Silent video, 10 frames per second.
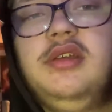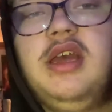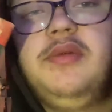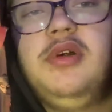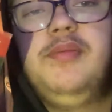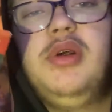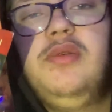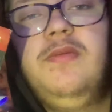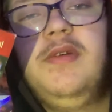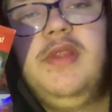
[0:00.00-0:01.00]
I love both
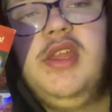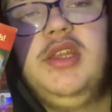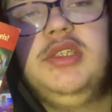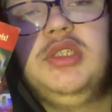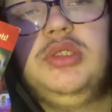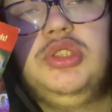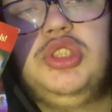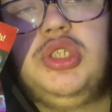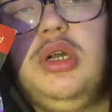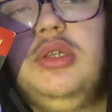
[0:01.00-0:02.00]
of these
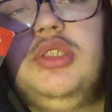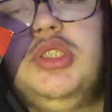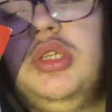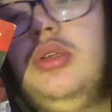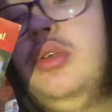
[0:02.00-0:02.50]
shots.